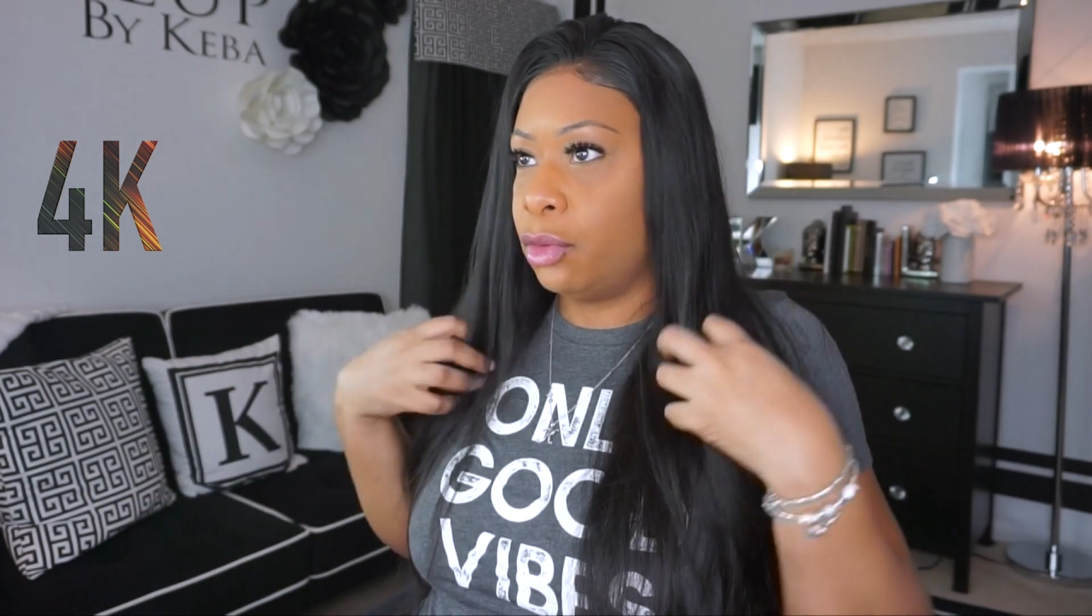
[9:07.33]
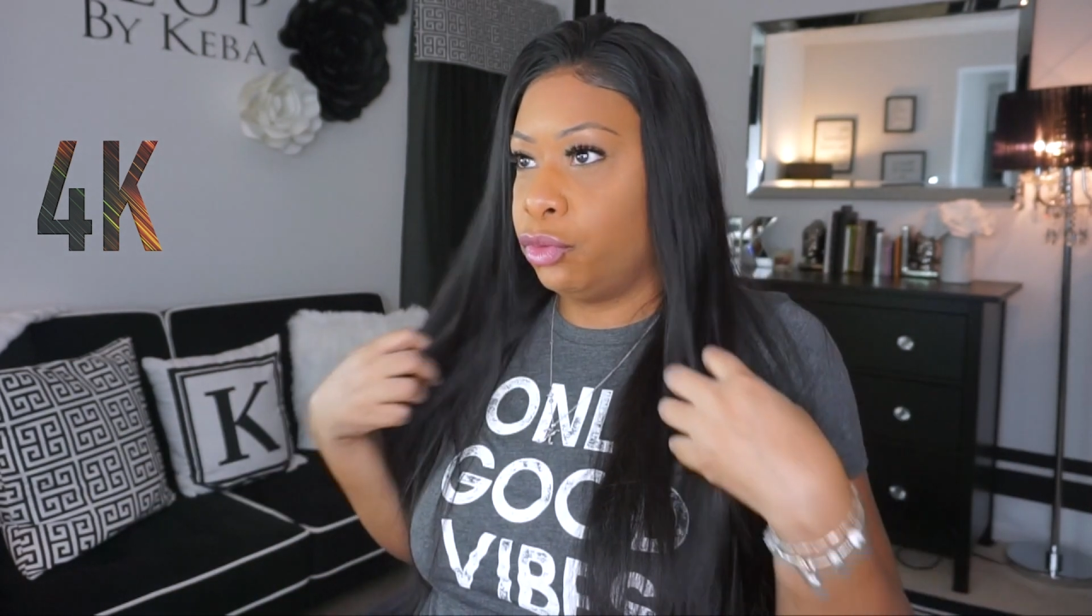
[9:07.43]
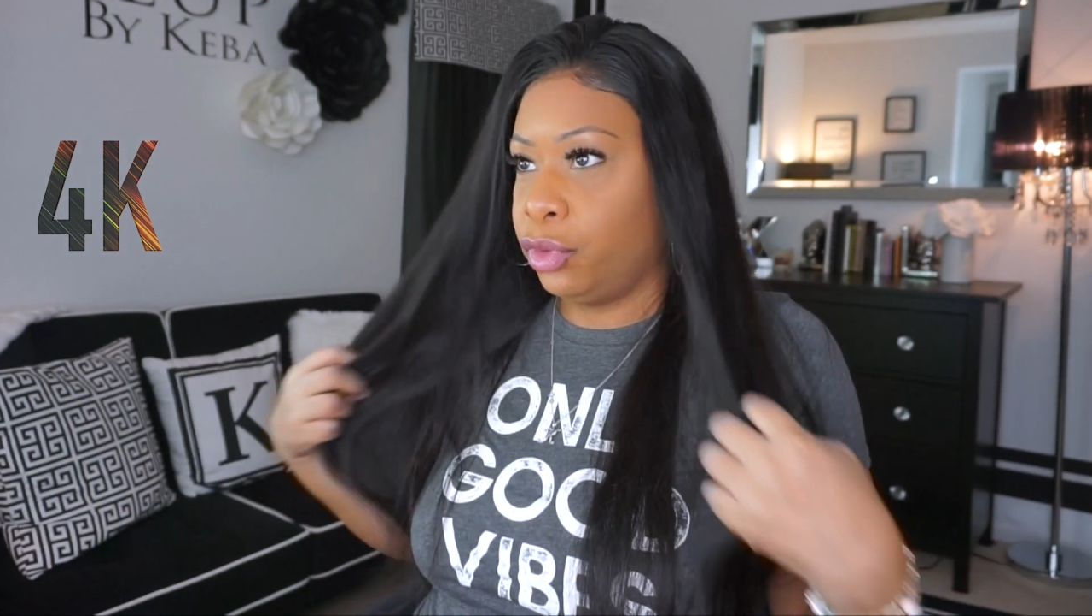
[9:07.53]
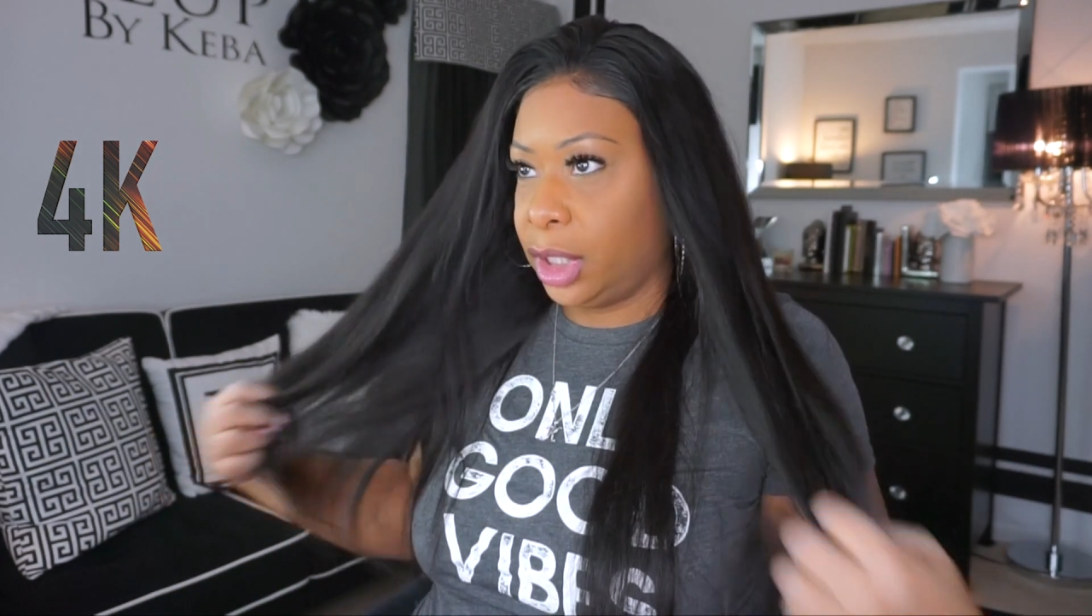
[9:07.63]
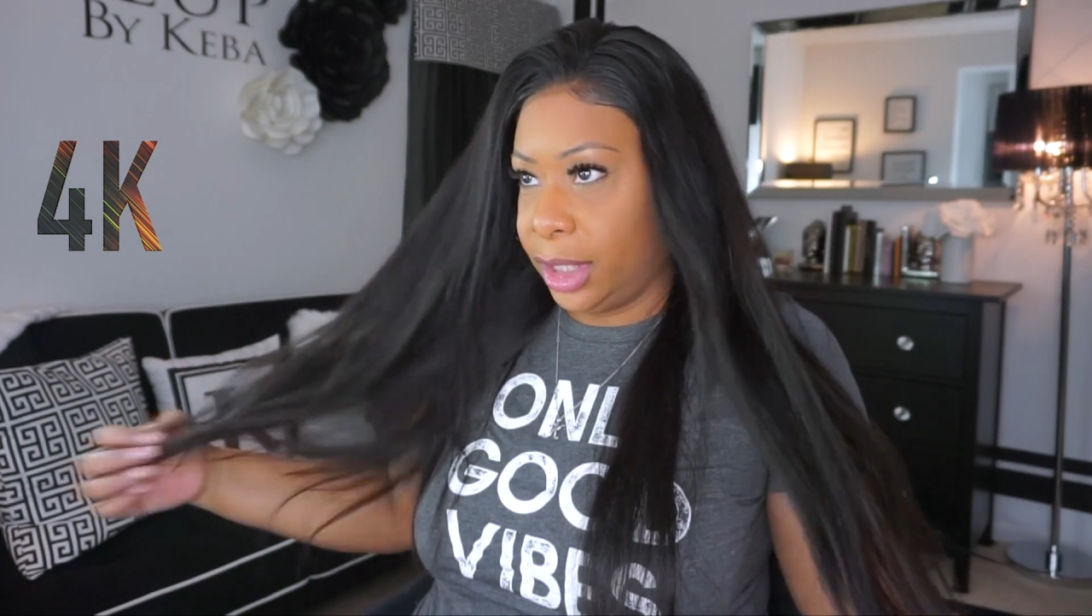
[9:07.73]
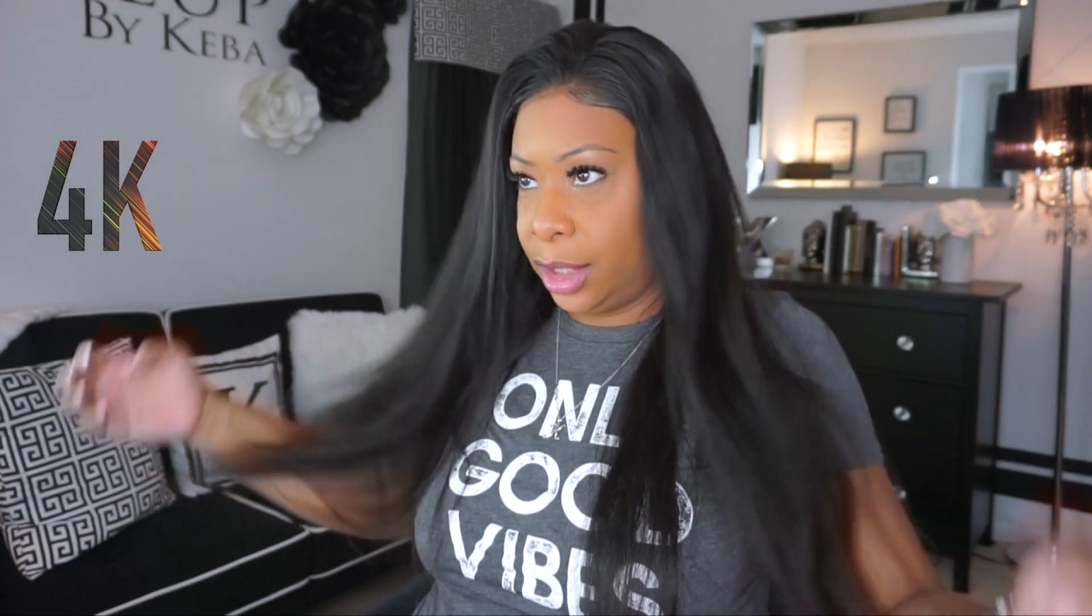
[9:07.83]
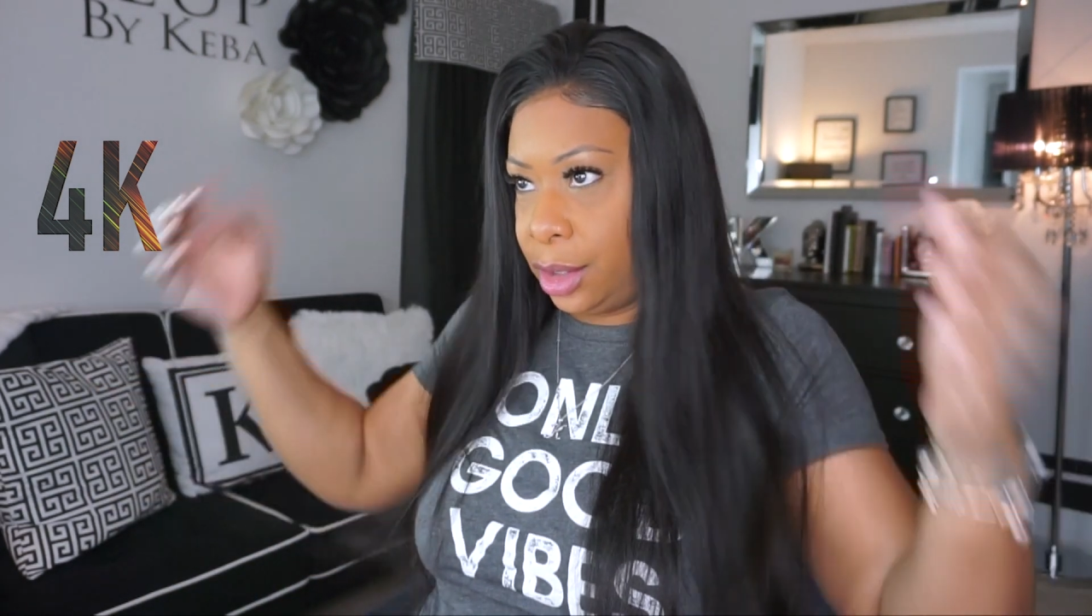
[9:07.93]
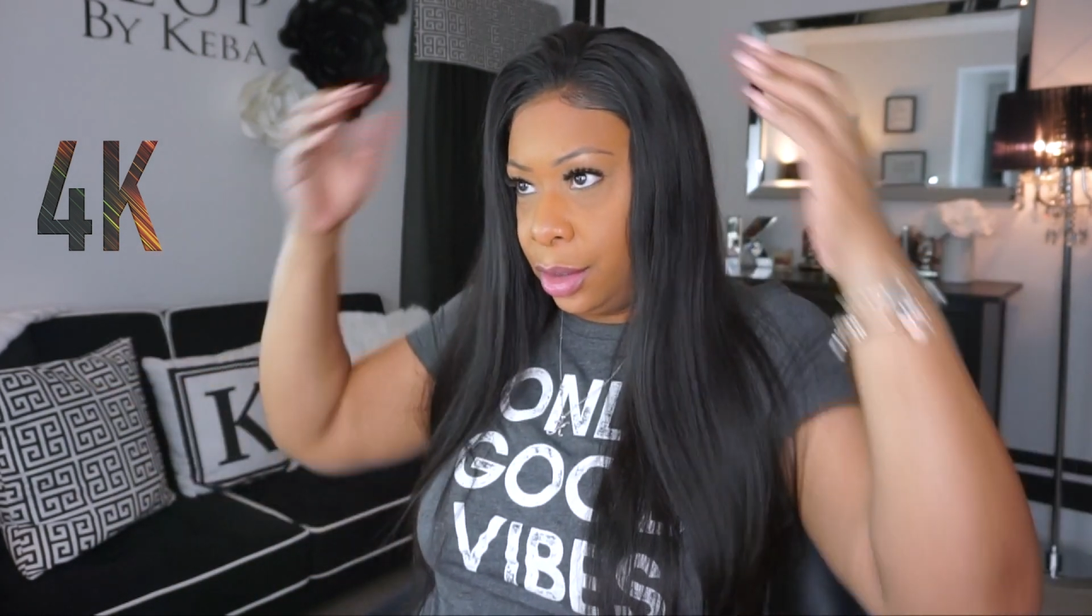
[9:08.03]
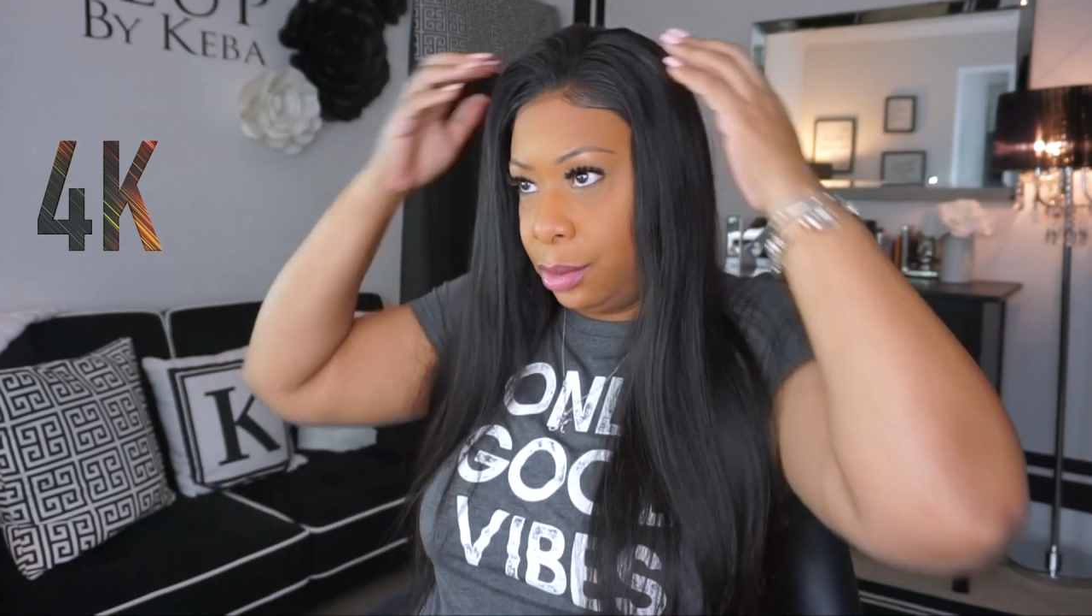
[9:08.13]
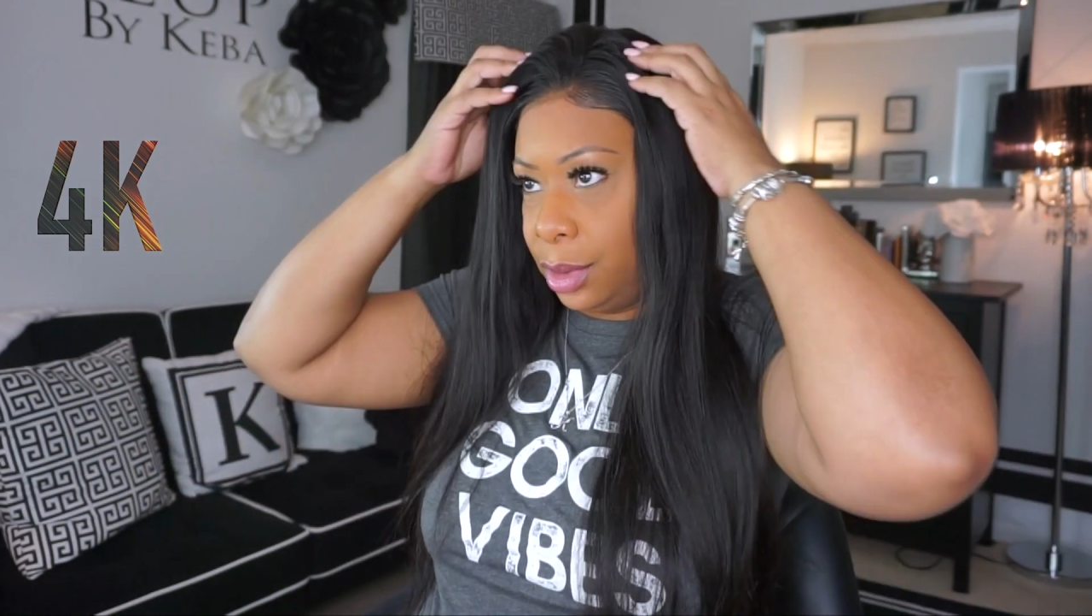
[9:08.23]
really
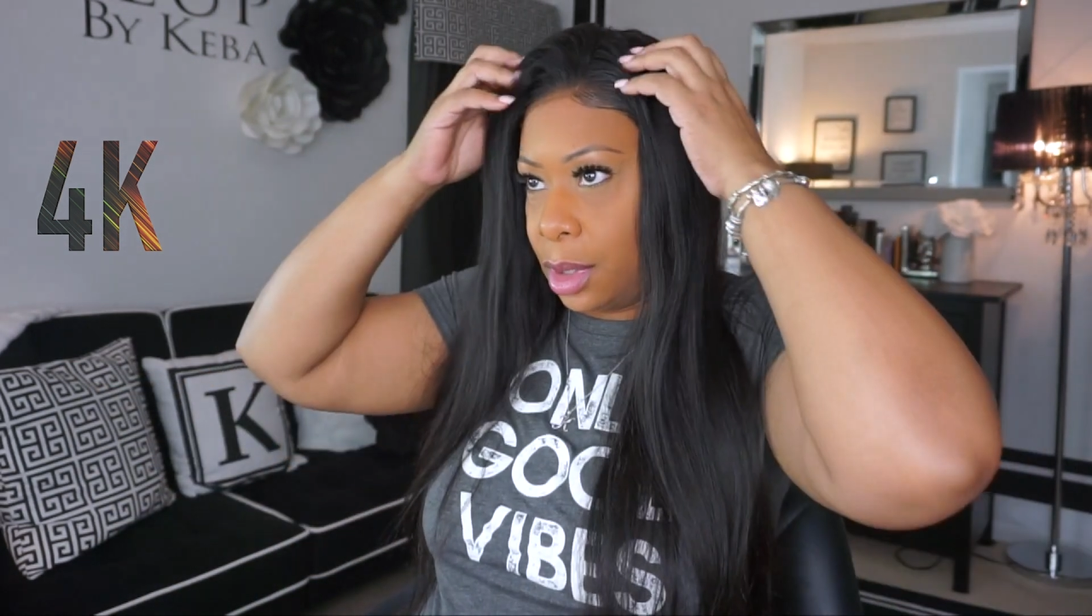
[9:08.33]
cute,